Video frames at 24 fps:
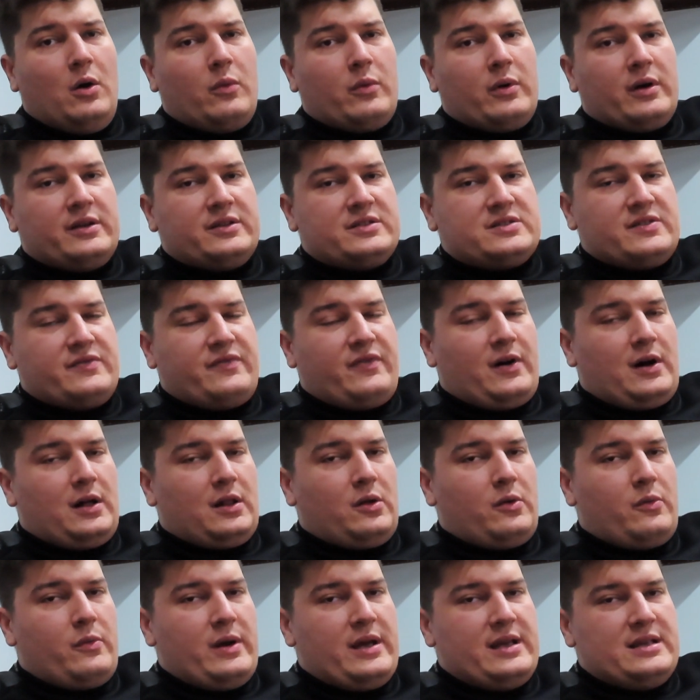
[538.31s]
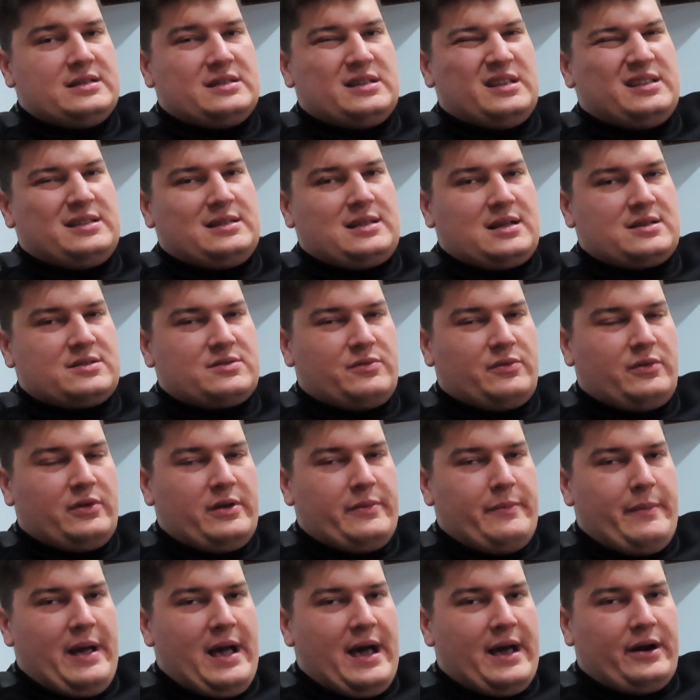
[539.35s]
whereas the followaways, it doesn't
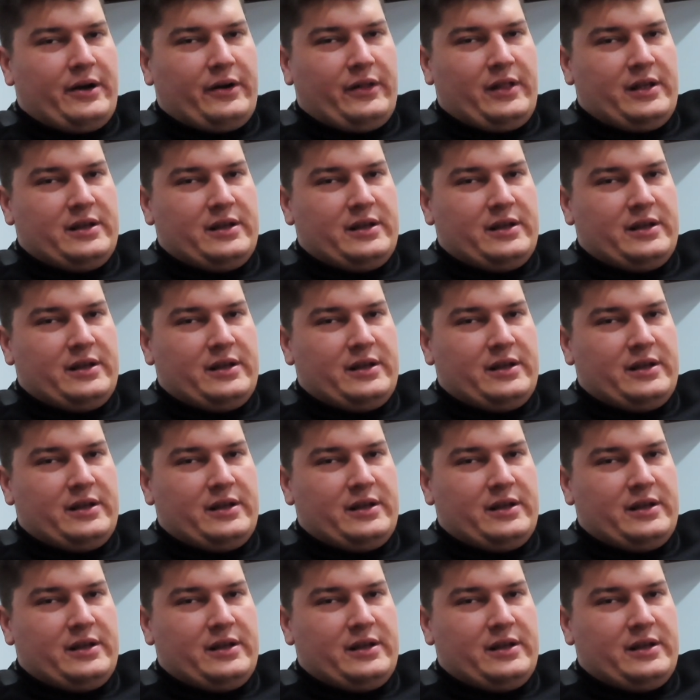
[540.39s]
really matter.